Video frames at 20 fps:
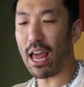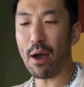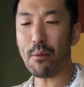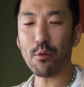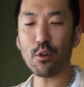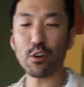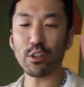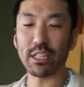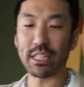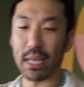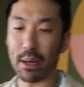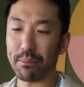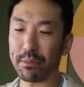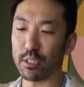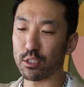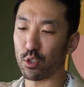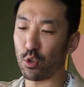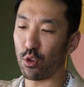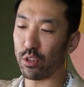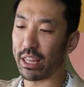now I'm going to dump
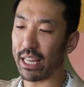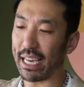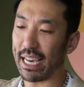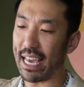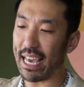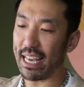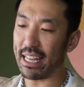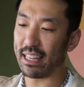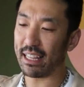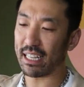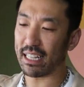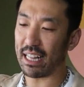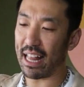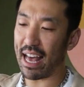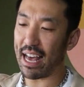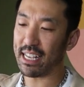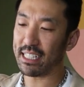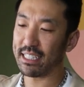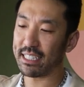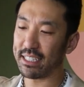this whole thing in the
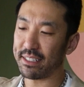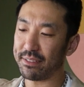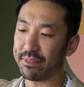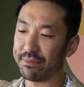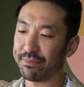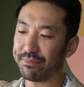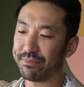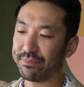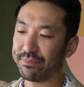glass,